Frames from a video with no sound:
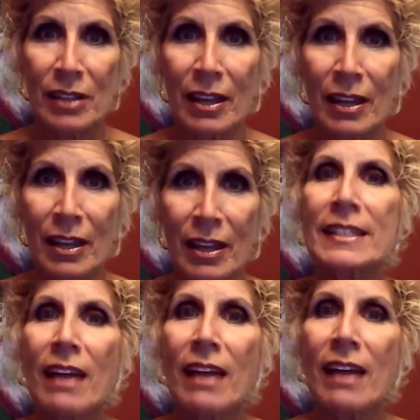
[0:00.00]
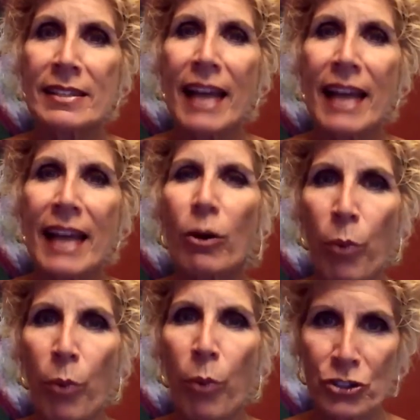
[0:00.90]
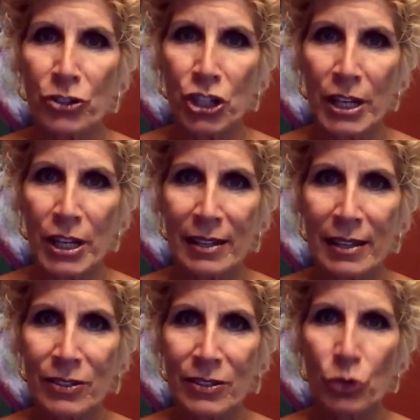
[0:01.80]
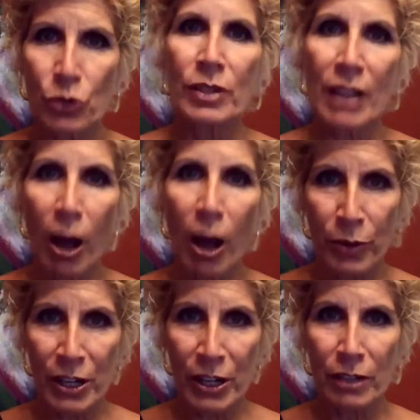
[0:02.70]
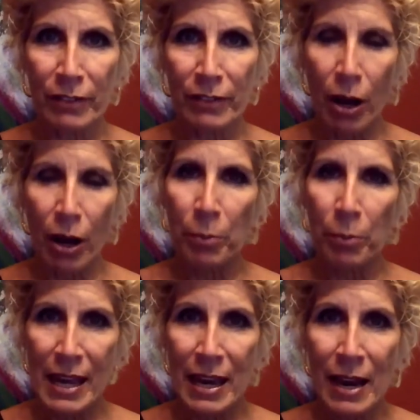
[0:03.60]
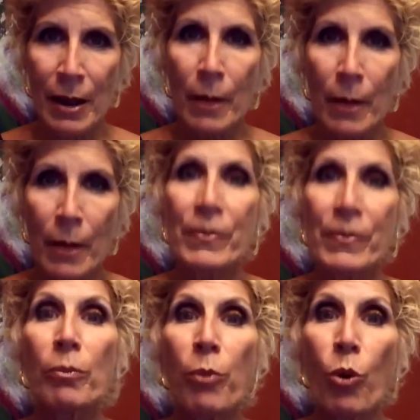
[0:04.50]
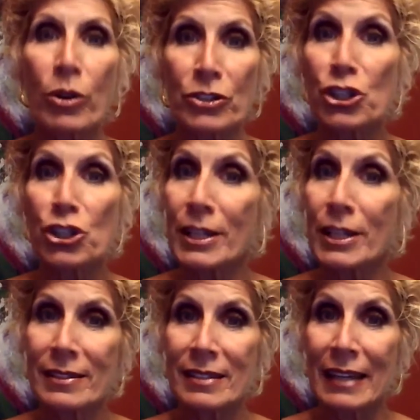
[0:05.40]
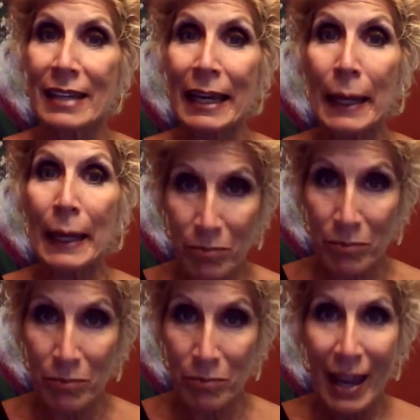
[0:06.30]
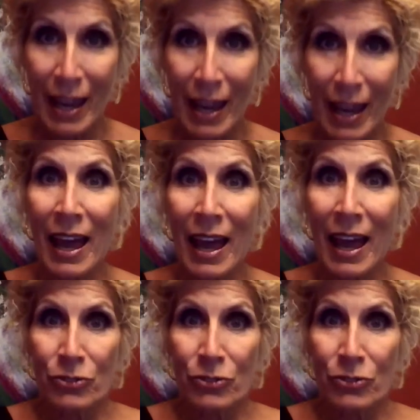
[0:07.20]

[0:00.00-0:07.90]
emphasize how important she is to the operation of the company, how important she is to him and